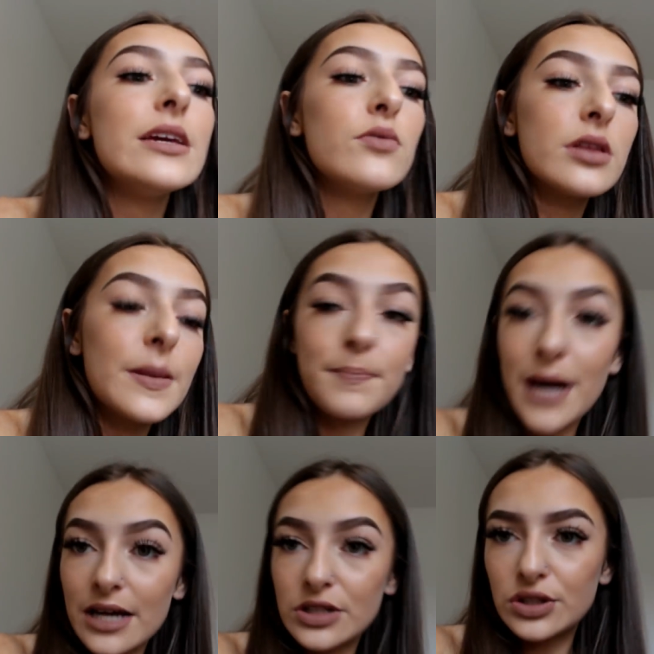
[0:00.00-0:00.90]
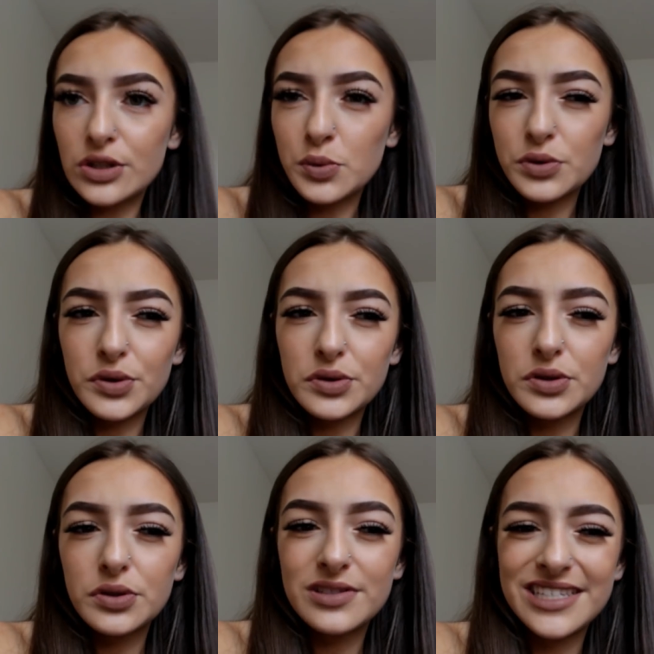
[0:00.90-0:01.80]
eat one of the patterned
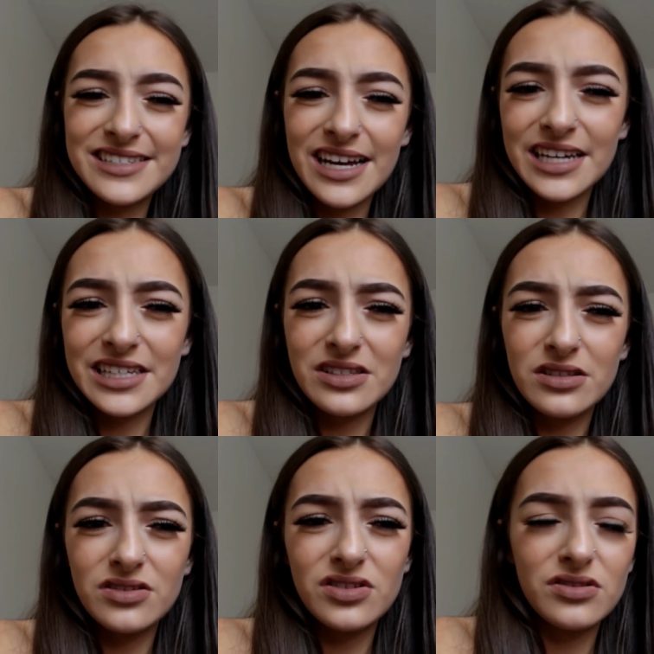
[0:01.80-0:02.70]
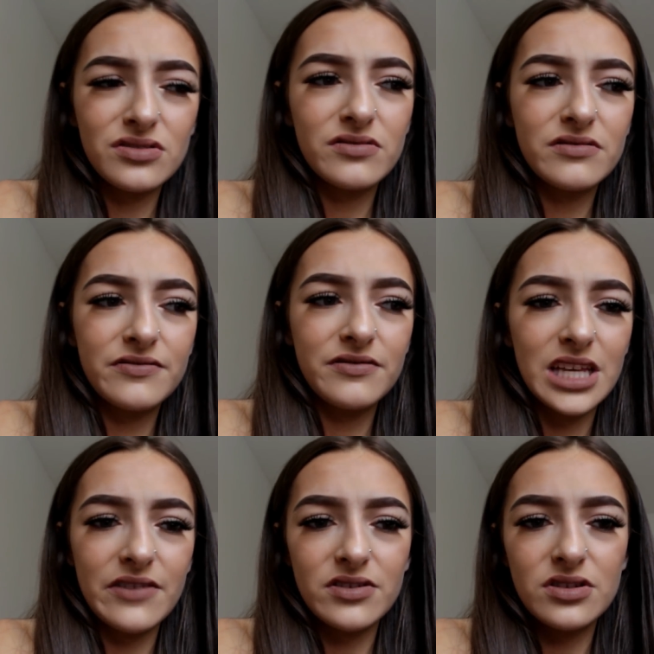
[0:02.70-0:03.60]
ones, designed,
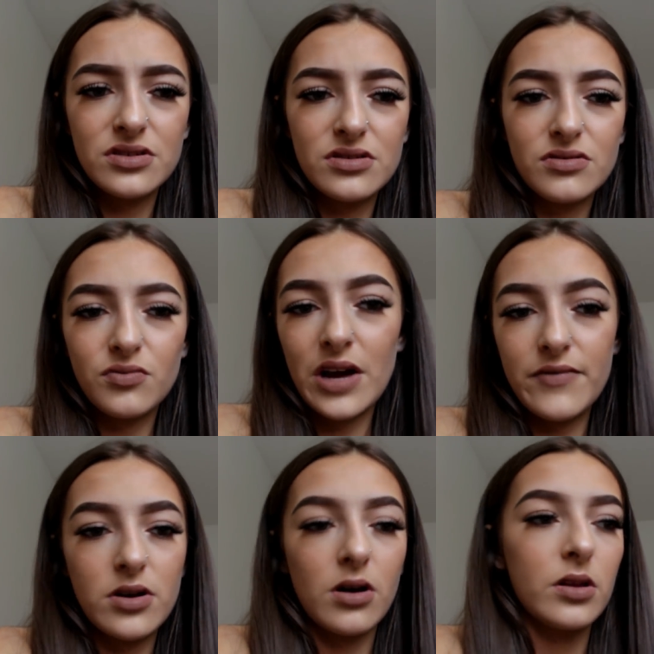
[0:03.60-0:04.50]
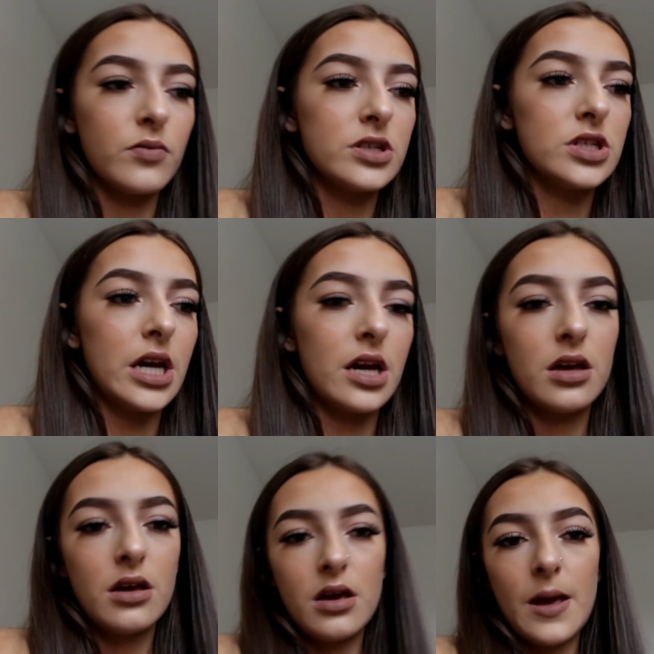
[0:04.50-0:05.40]
flavoured, whatever you call them ones yet.
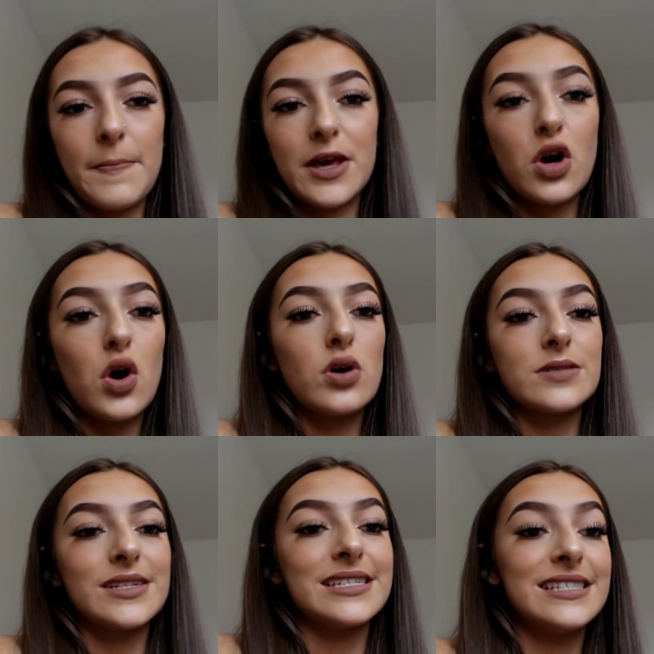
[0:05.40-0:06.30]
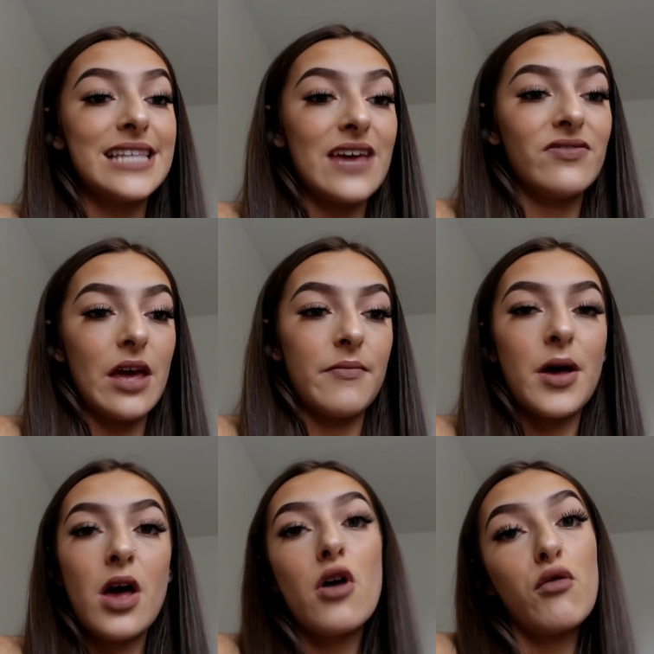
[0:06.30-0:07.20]
Because I'm gonna save them
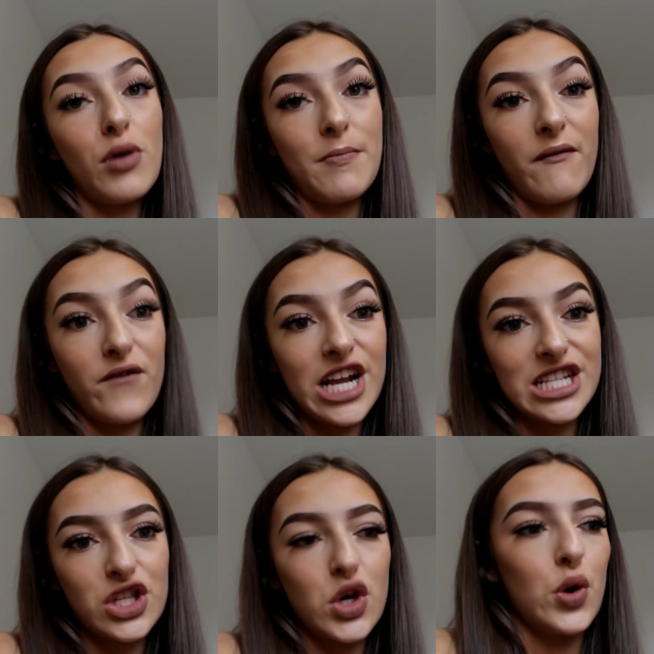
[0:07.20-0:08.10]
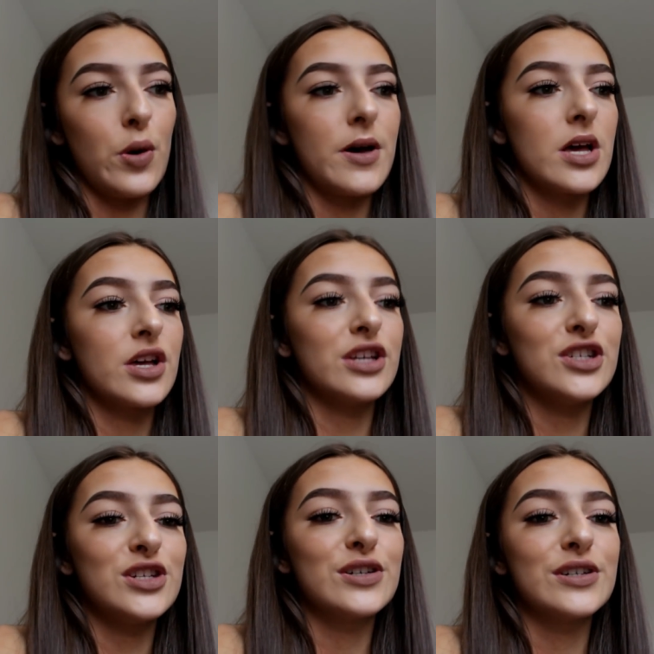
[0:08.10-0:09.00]
for when my friends come. Because
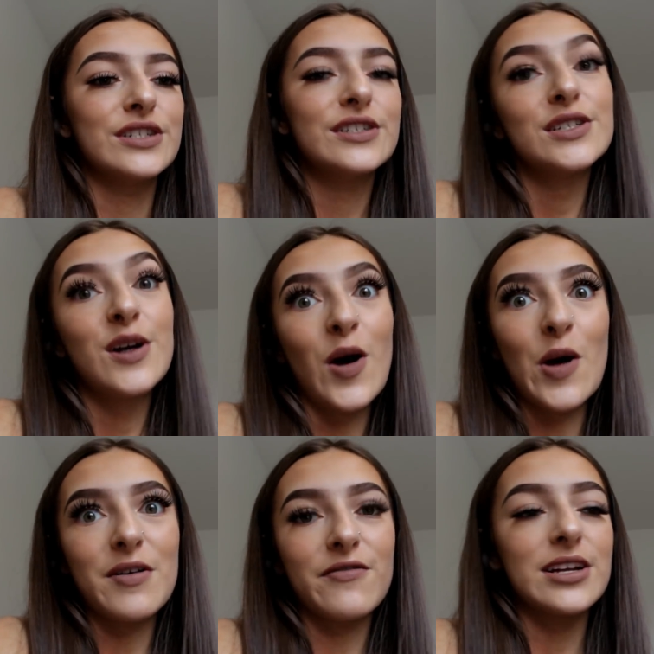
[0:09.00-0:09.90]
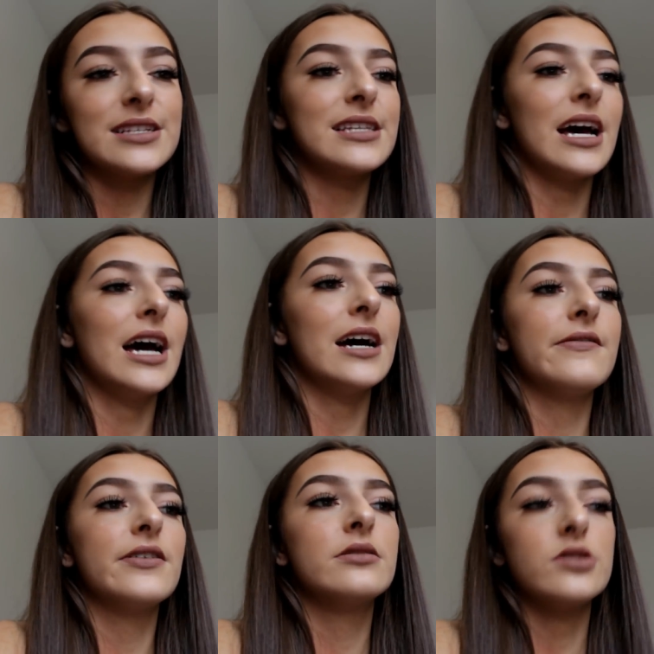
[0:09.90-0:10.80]
you know, all my friends that
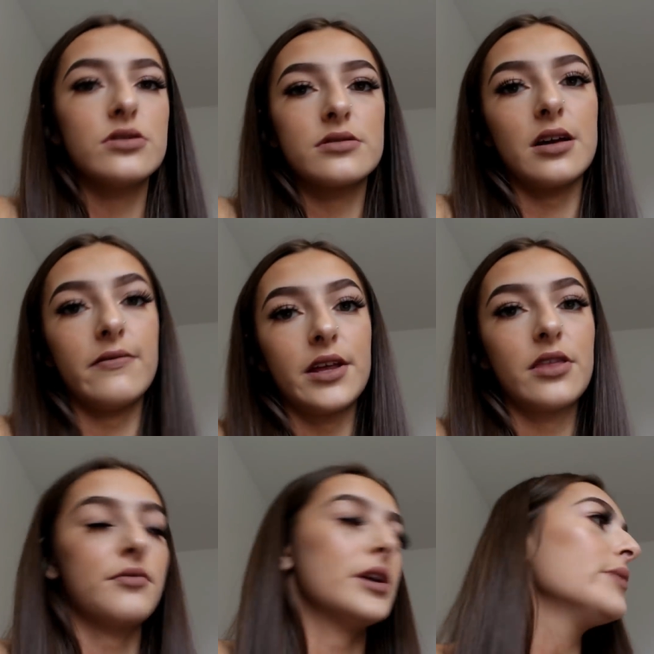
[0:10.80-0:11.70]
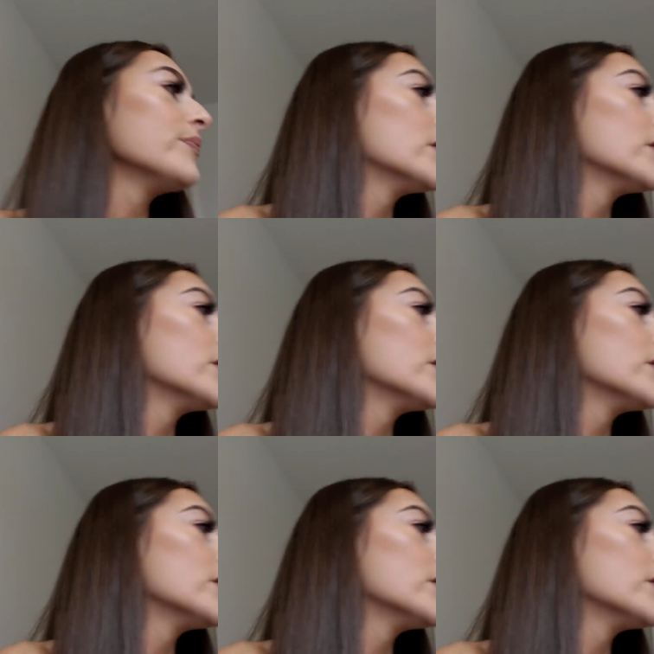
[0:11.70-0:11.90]
have, jokes I have like three